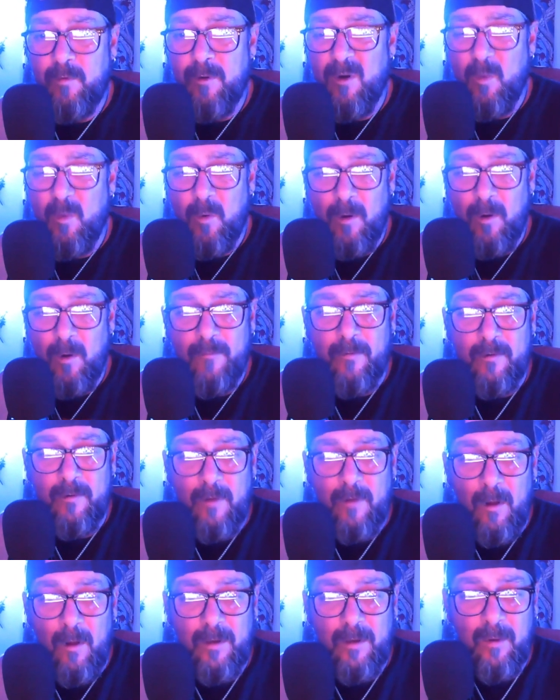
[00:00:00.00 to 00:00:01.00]
to work for
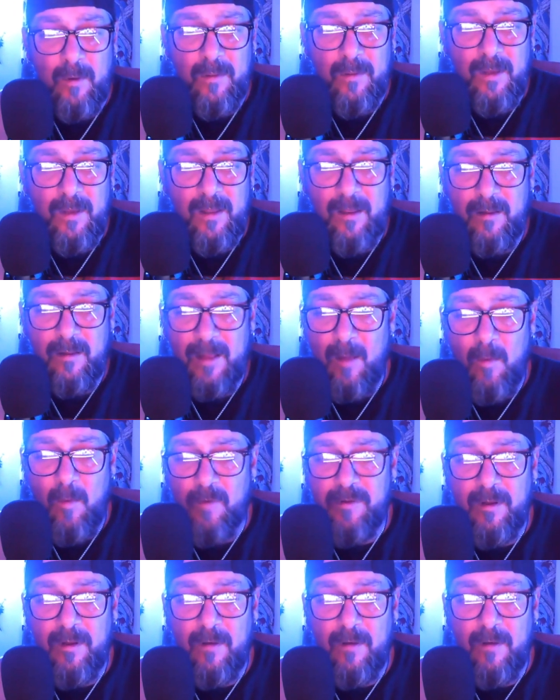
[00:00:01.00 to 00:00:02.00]
Talking with Heathens. That
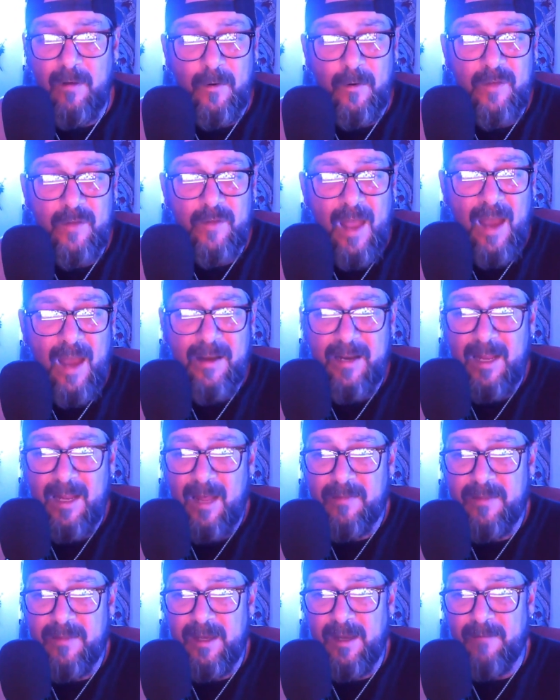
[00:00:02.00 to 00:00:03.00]
wasn't our first idea. I
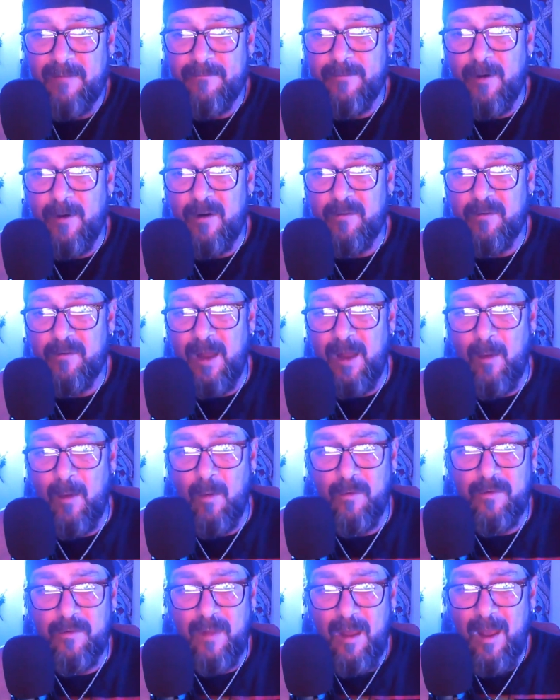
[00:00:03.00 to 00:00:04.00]
think at first it
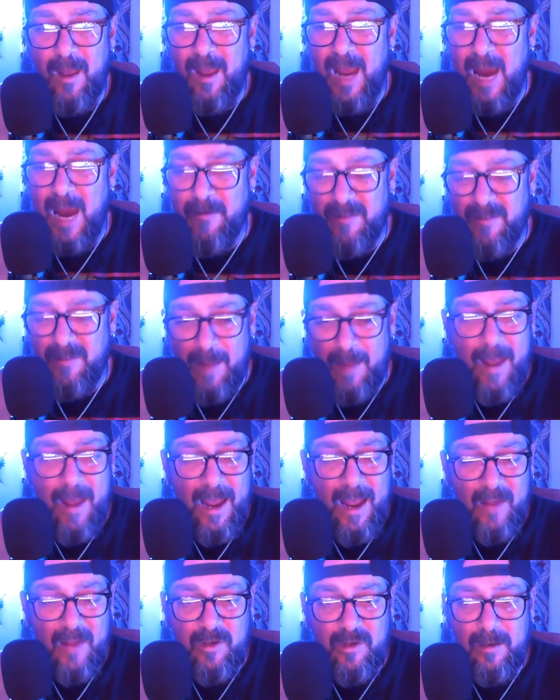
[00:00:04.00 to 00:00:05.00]
was Everyday
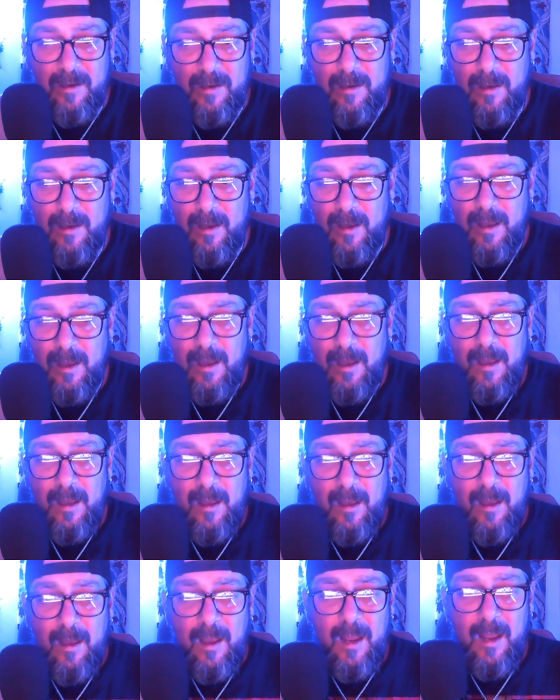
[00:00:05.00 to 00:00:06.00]
Magic,
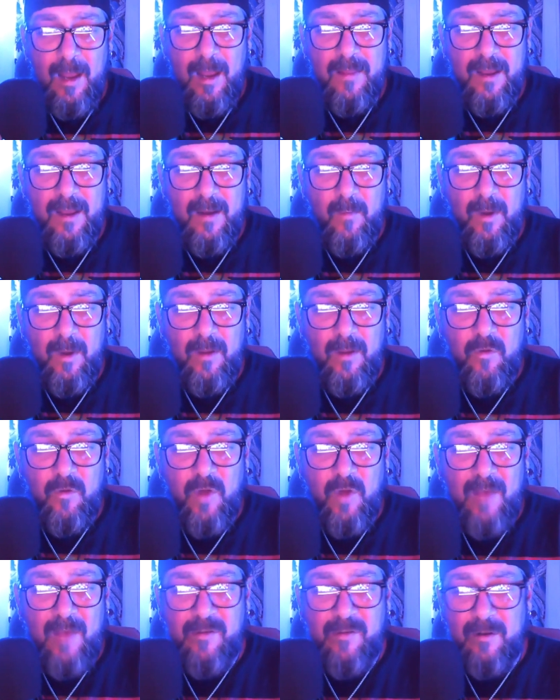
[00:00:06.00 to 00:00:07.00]
and then we
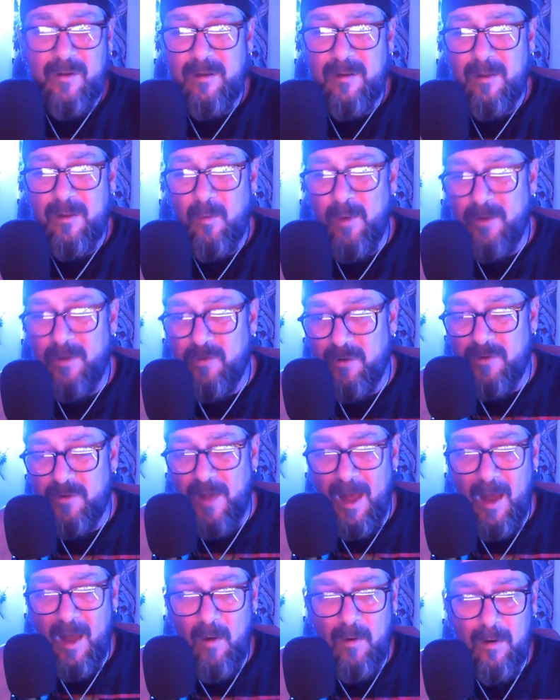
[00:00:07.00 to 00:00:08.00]
changed it to the Witch's
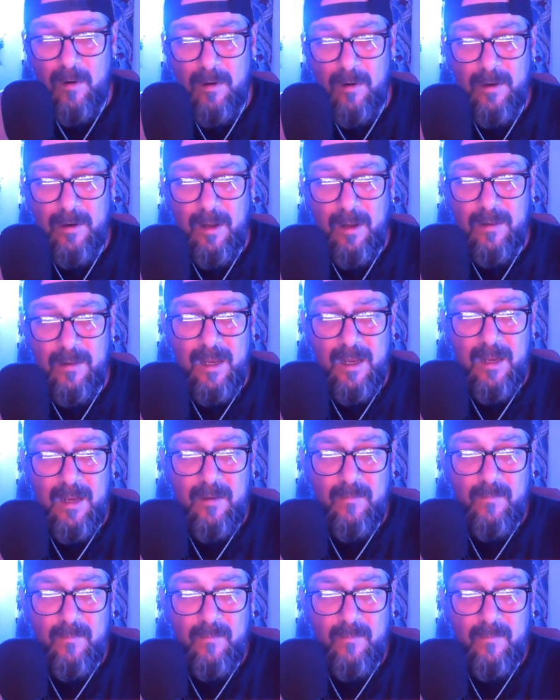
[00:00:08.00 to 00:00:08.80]
Hour. And then